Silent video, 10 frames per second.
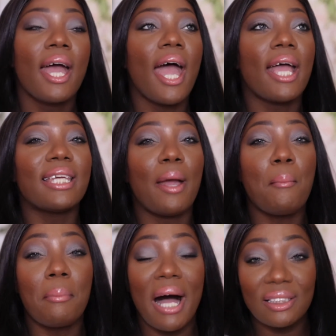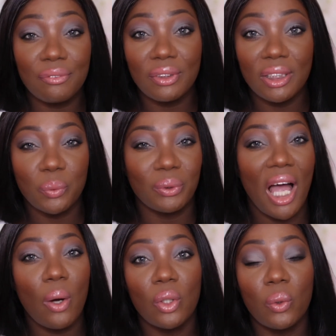and a matte finish
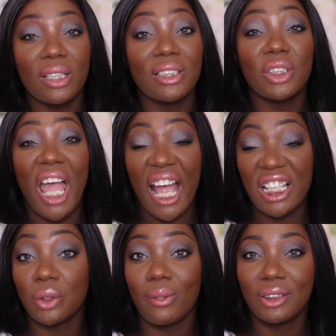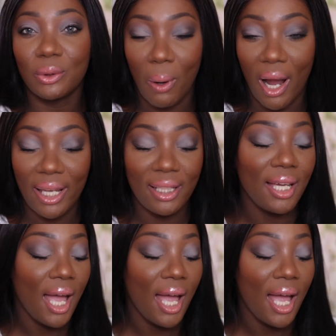without looking extra dry,